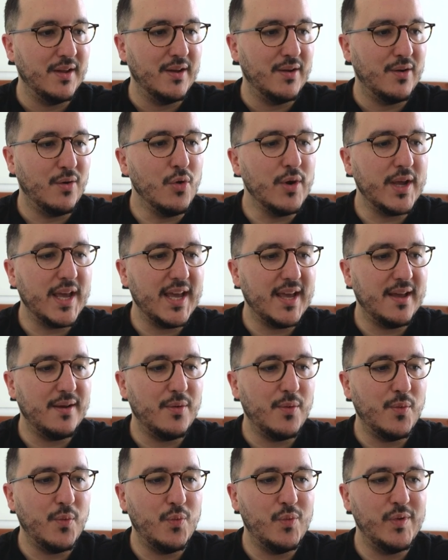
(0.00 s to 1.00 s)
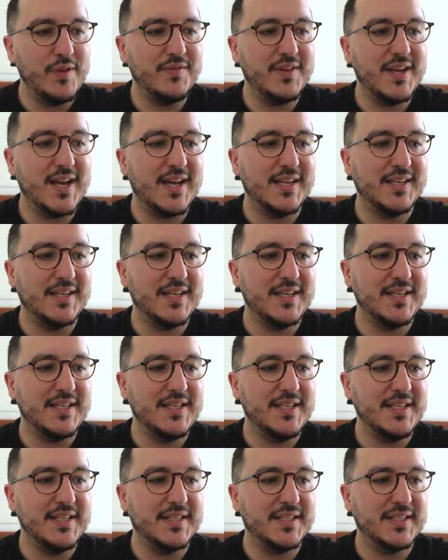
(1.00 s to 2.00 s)
Okay, we've got
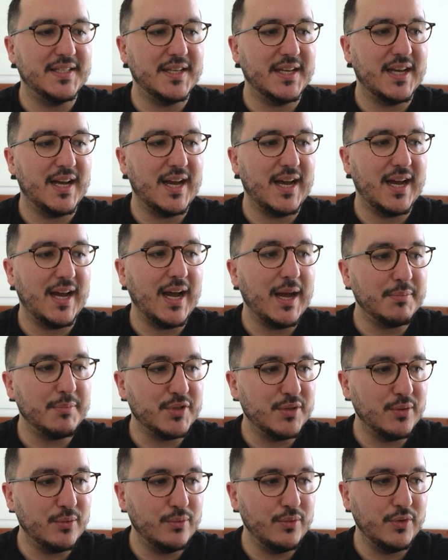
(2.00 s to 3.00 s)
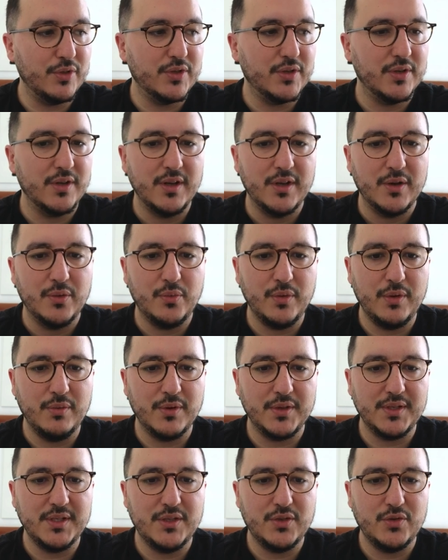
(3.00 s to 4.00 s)
this absolute. We
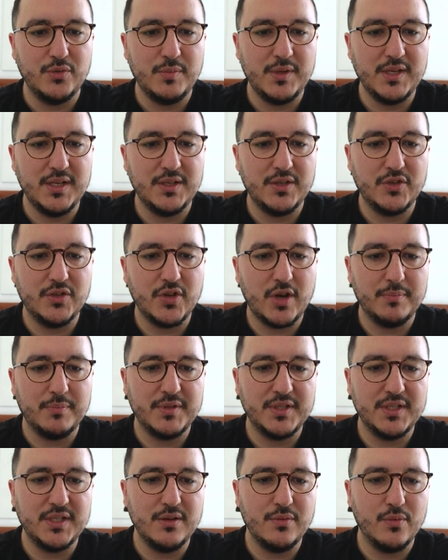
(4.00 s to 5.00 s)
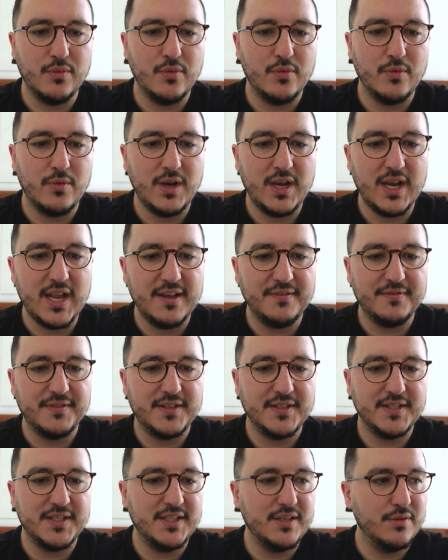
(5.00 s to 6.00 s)
want it to be top 0,
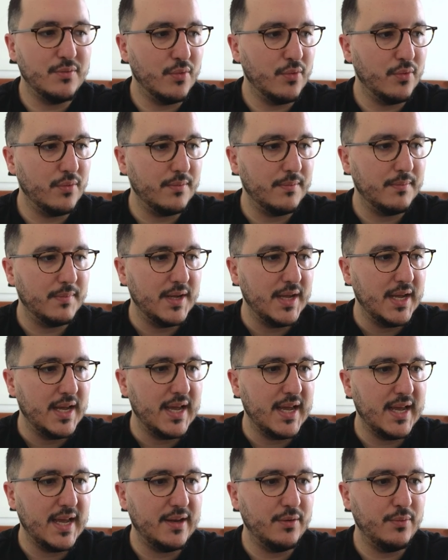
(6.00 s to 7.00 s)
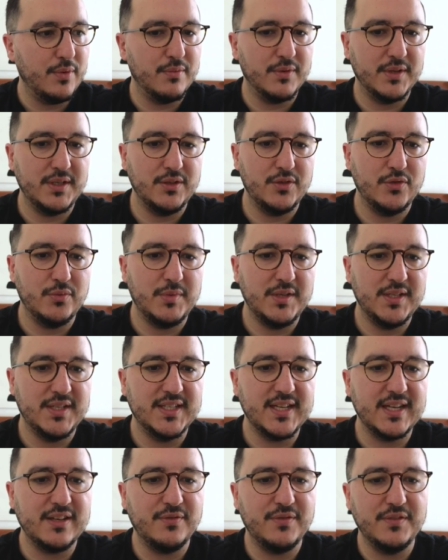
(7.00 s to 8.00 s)
left 0. And we want it to be
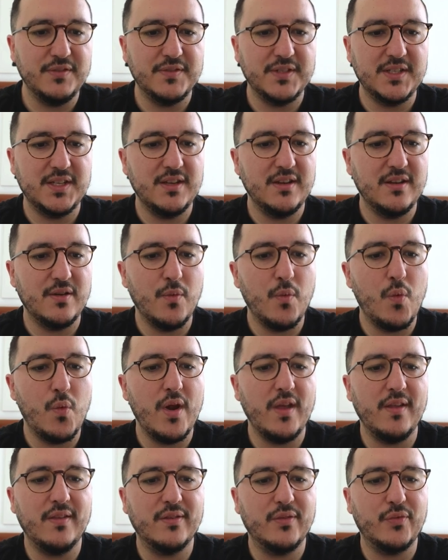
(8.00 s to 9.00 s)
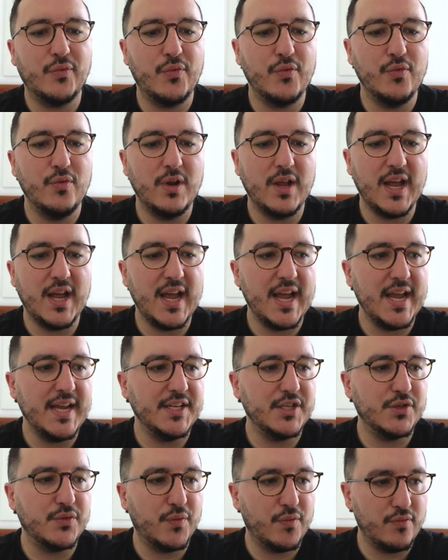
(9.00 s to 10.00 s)
Z50, width full,
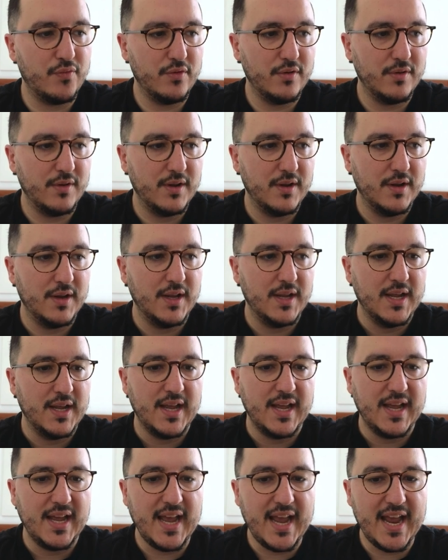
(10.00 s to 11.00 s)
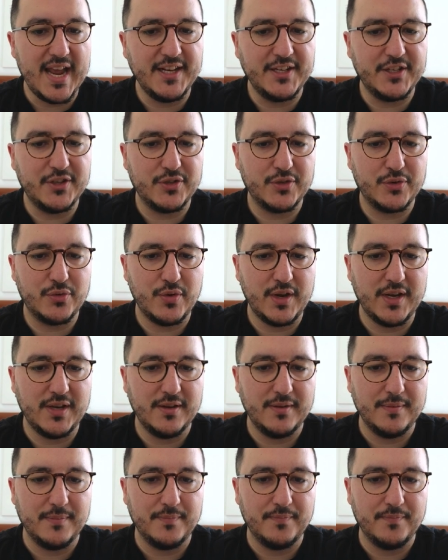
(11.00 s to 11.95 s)
H full, H screen,